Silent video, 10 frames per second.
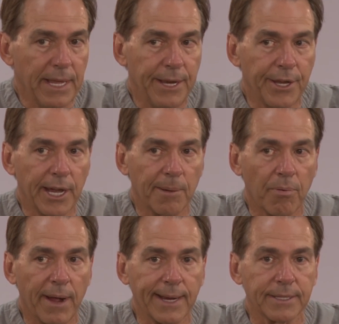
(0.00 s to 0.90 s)
And you got to
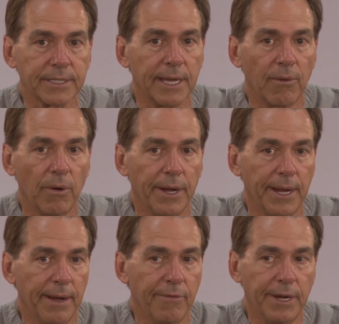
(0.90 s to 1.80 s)
practice that
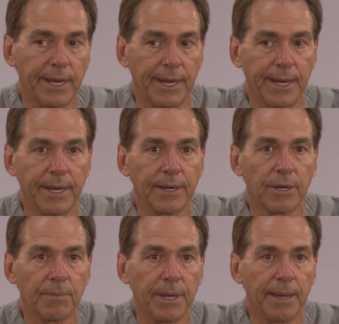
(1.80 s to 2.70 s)
way every day
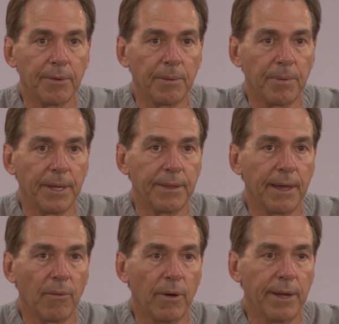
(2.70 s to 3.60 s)
to be able to play
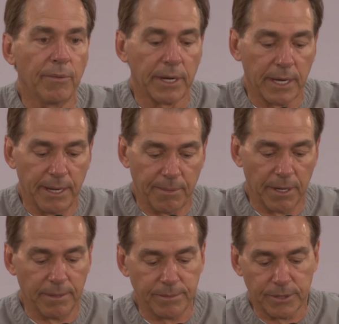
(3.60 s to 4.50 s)
that way when a game
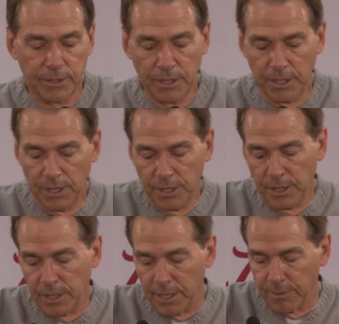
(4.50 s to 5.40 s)
comes.
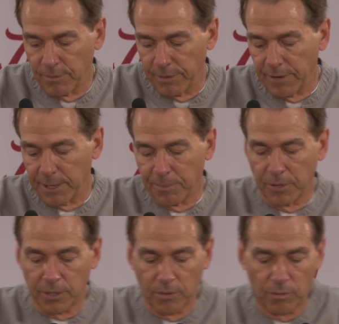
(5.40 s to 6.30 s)
And we've had a
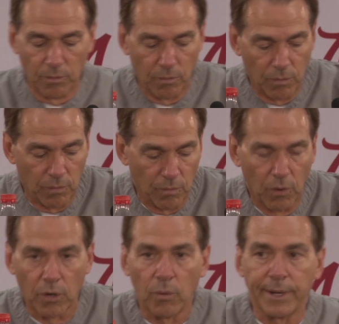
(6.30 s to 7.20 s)
pretty good
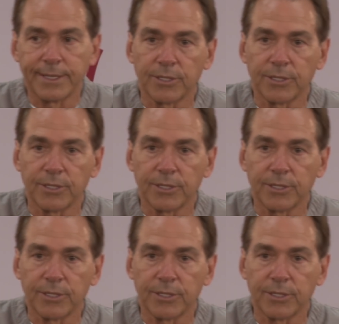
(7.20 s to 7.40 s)
work week